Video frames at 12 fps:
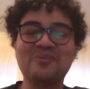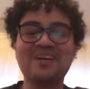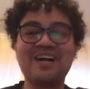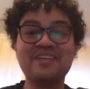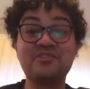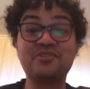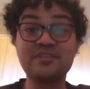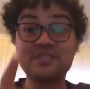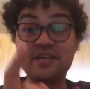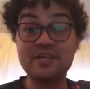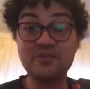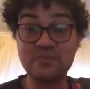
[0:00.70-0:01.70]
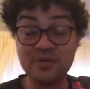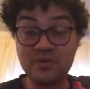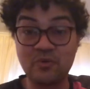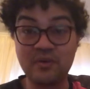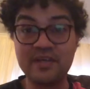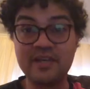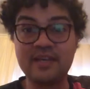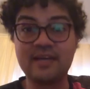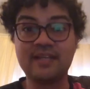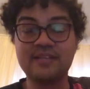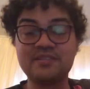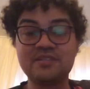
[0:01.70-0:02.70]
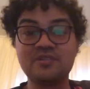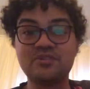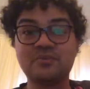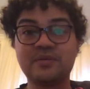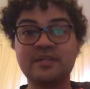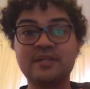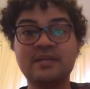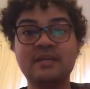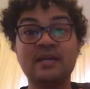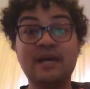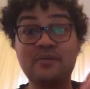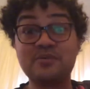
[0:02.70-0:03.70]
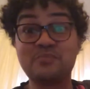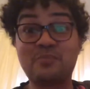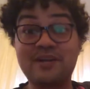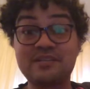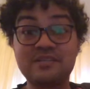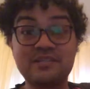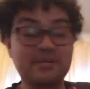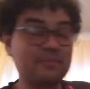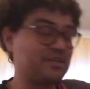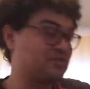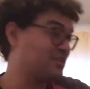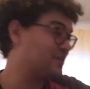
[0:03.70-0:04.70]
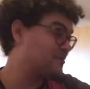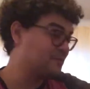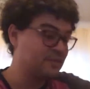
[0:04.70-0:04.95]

I just got your recording and I listened to it. I was practicing my cello.